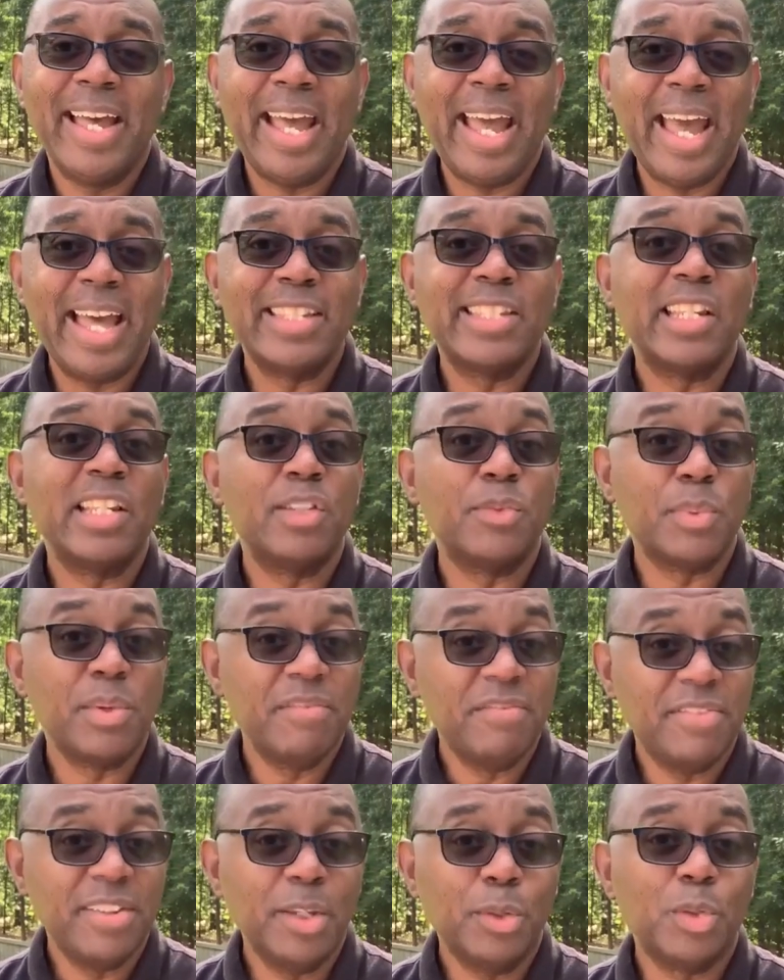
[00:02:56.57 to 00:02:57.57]
as it is
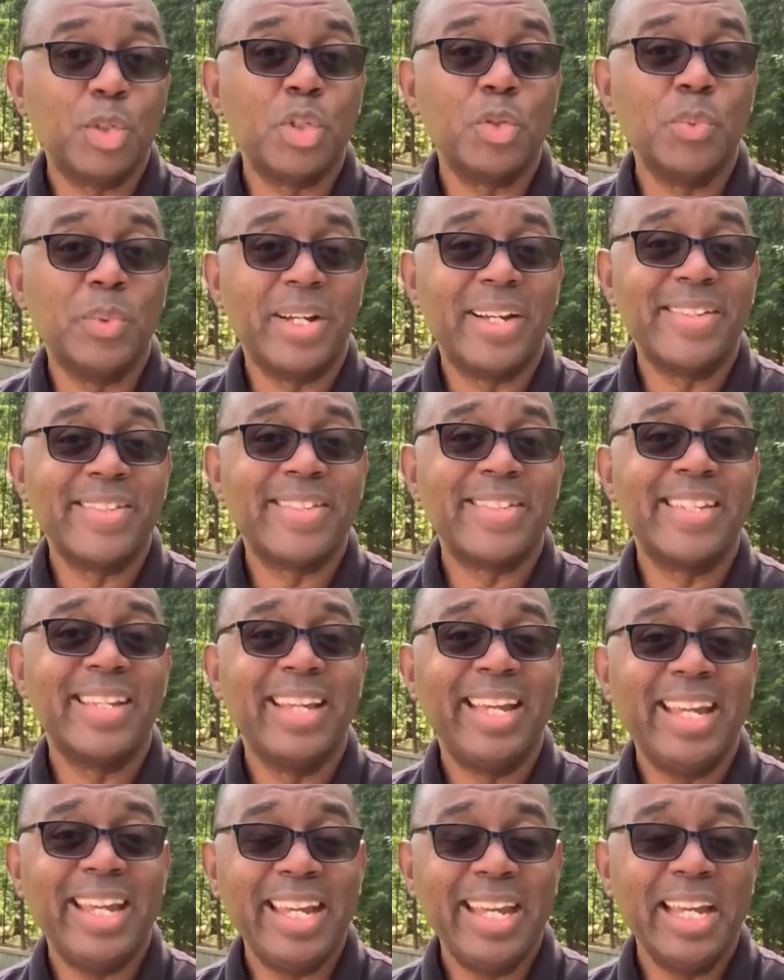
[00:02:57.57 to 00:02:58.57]
revealed to us
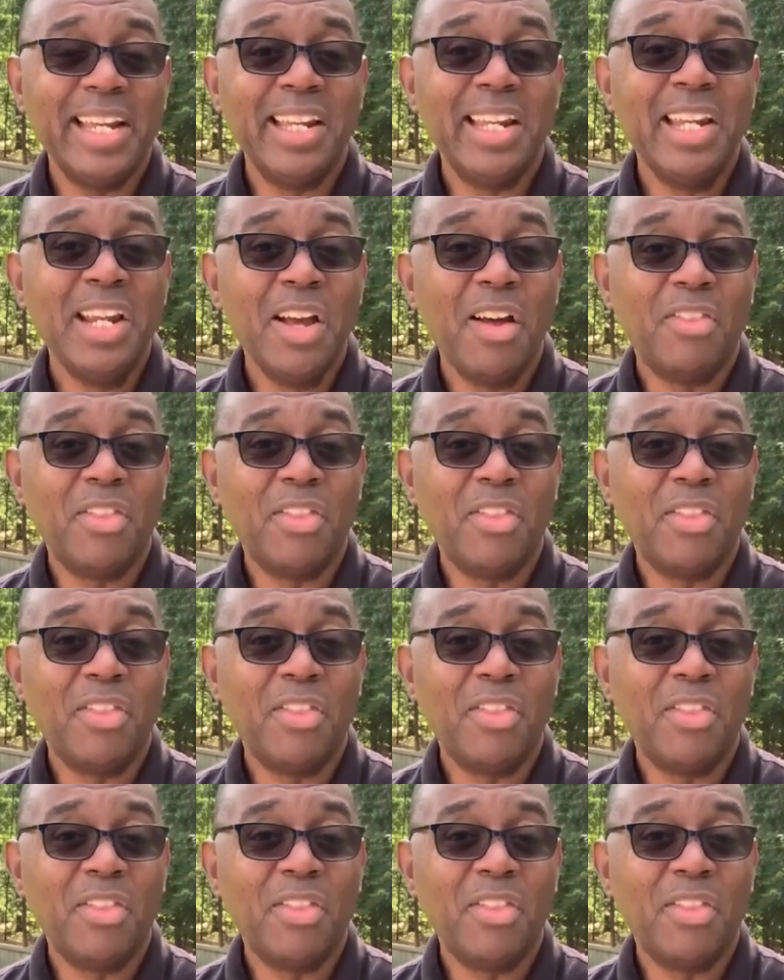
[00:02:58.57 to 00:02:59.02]
in